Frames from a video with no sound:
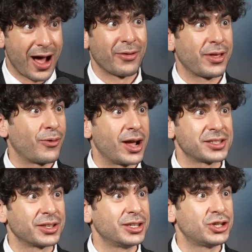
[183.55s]
out, they
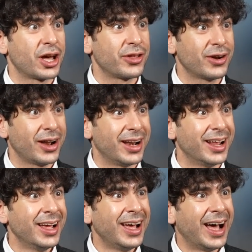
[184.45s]
wrestle each other, and
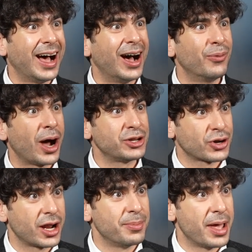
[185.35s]
uh, I
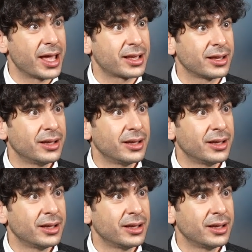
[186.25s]
try to make